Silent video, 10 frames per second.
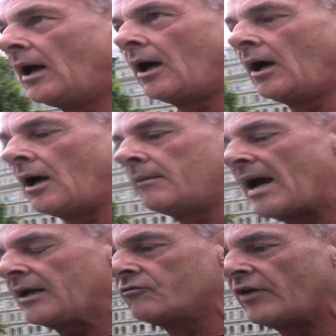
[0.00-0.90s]
Um,
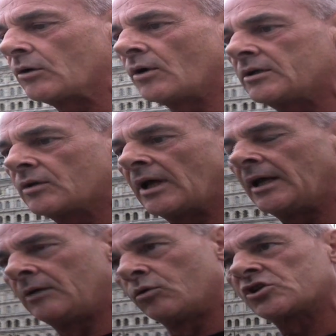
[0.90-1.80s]
Adam Rickwood,
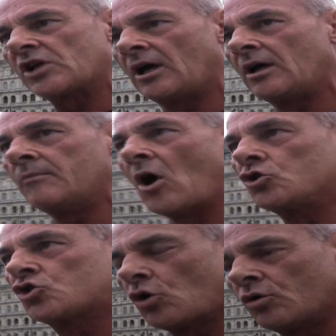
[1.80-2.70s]
he was um,
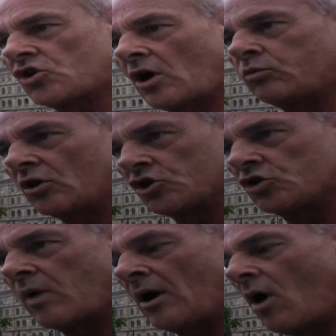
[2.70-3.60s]
on suicide watch
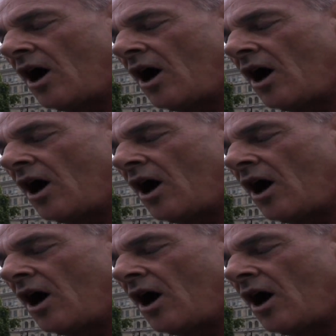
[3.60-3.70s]
as well.